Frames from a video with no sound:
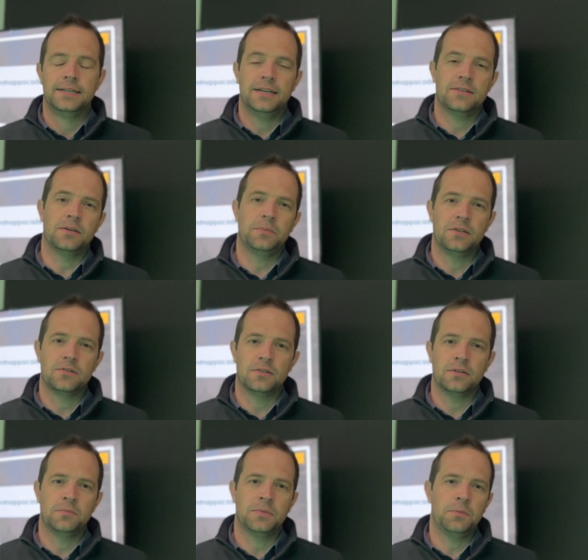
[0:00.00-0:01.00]
As I
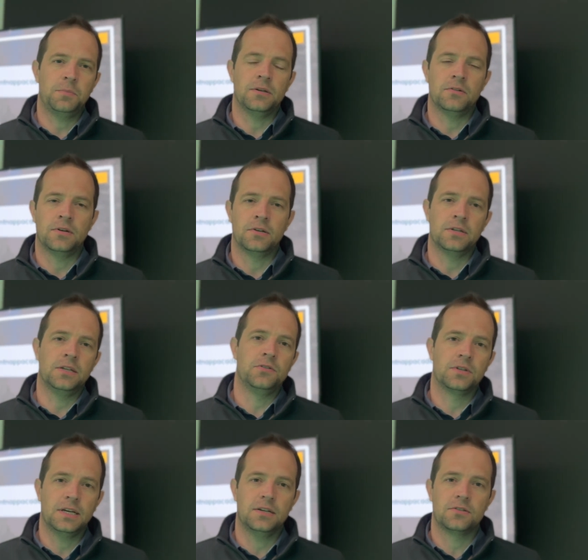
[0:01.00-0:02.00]
mentioned, it might be around
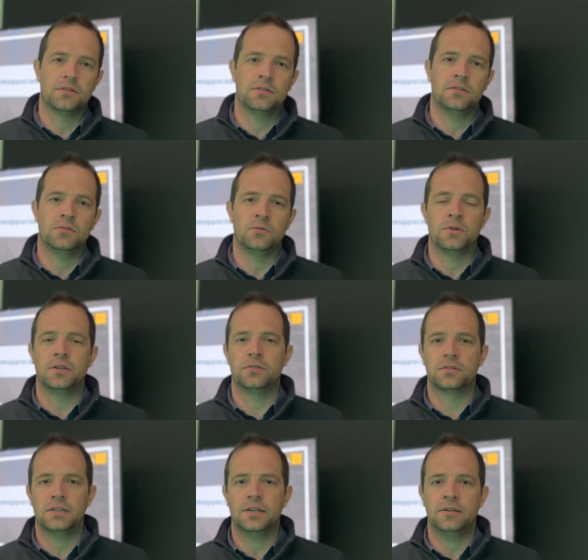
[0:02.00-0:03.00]
education or
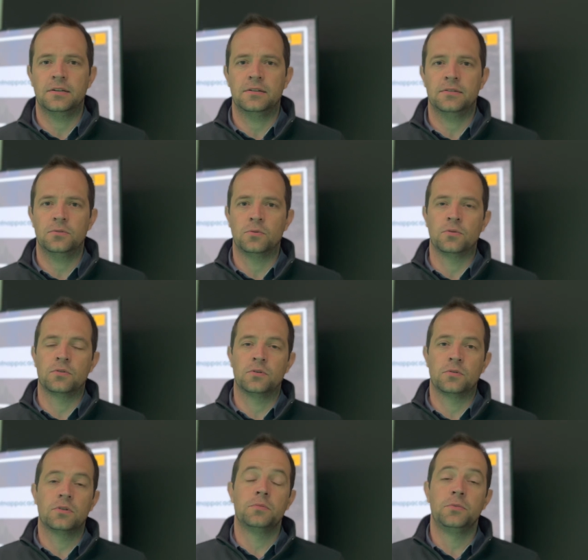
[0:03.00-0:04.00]
healthcare or
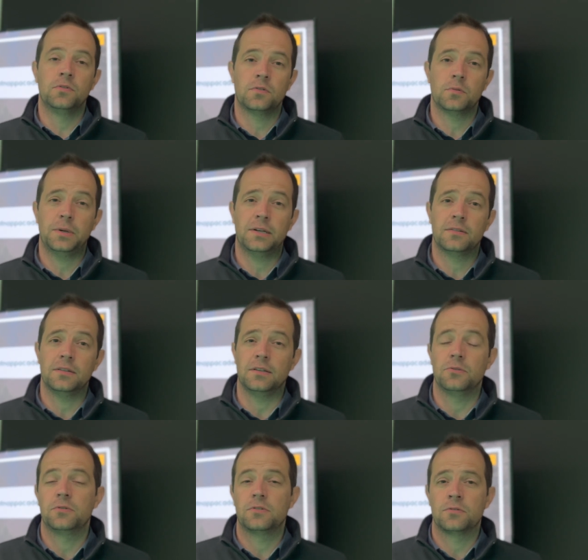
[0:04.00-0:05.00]
your own
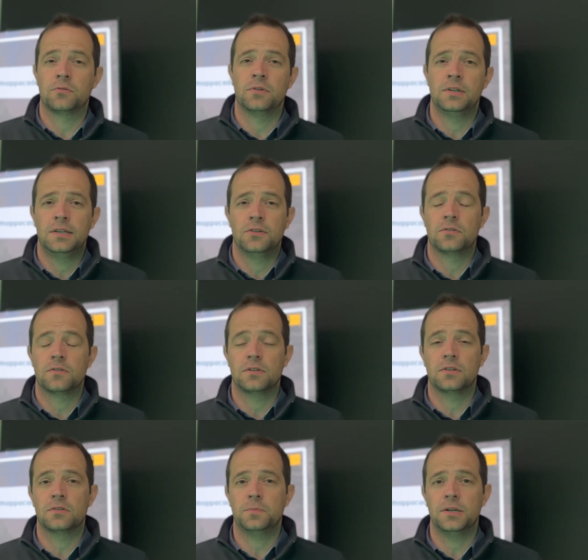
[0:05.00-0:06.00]
municipality, which is a really
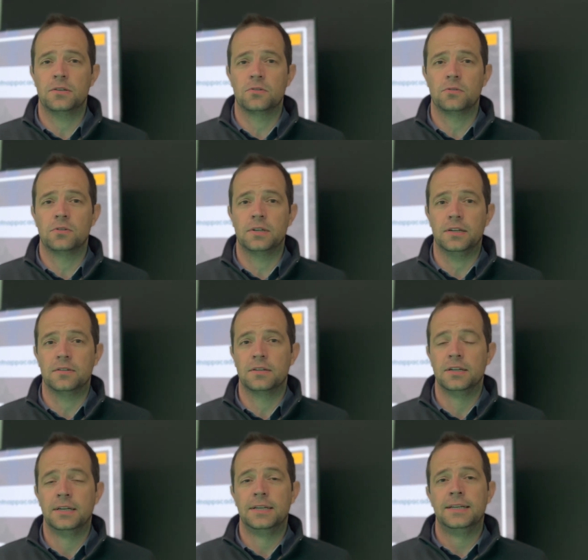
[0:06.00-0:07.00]
interesting space to look at.
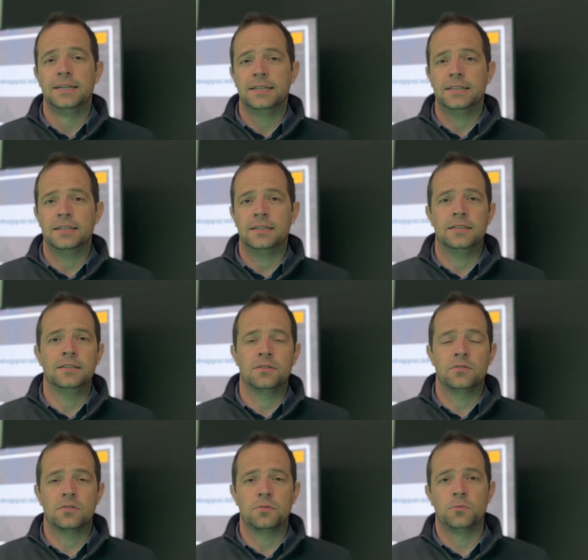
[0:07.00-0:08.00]
And
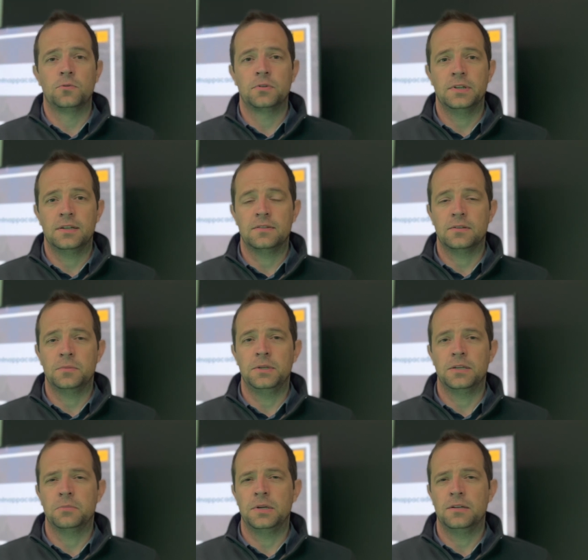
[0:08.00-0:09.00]
there's lots more data
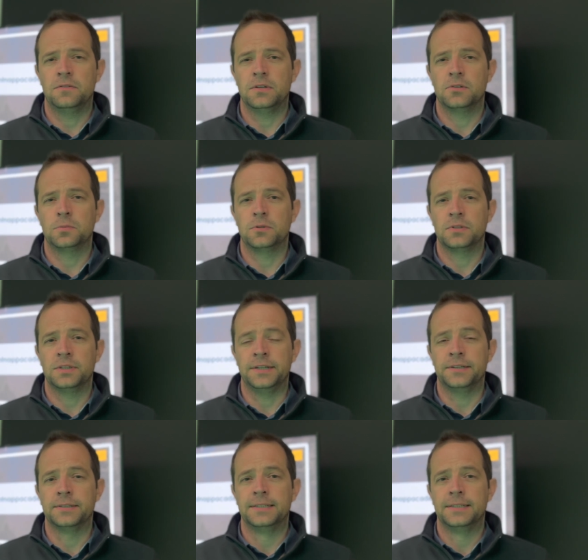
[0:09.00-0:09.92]
being made available there.